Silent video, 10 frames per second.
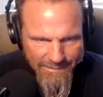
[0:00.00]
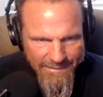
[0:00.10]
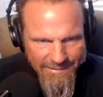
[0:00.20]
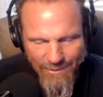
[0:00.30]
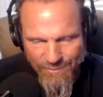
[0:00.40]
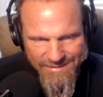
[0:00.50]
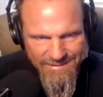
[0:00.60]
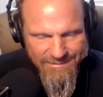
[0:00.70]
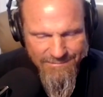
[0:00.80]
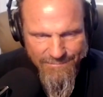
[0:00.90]
They were
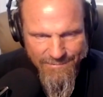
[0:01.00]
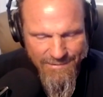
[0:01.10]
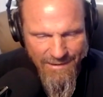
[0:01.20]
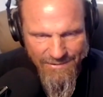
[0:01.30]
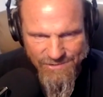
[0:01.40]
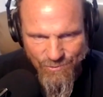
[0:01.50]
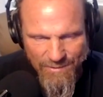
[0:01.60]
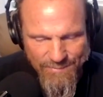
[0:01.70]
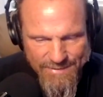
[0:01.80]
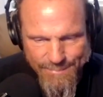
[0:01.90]
just
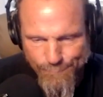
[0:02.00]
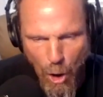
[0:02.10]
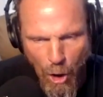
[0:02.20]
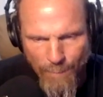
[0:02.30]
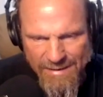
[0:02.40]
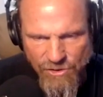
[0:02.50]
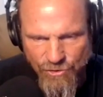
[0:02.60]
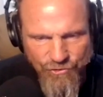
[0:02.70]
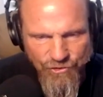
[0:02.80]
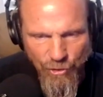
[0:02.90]
conscript army
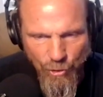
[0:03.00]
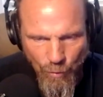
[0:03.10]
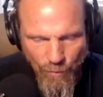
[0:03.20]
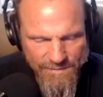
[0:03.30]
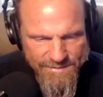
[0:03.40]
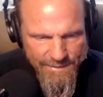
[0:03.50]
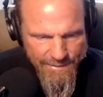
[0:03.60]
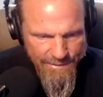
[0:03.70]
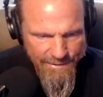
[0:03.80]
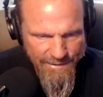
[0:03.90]
dudes.
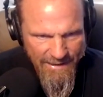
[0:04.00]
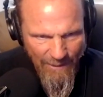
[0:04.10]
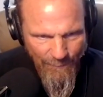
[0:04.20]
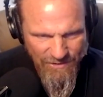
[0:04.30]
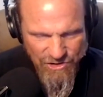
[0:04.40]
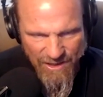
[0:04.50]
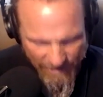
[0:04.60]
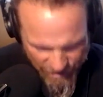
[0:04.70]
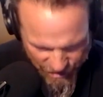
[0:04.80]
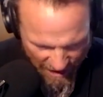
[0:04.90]
And I would
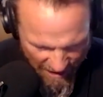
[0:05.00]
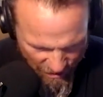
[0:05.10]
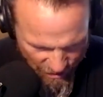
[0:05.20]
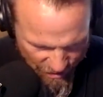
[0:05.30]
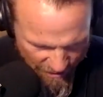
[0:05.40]
exchange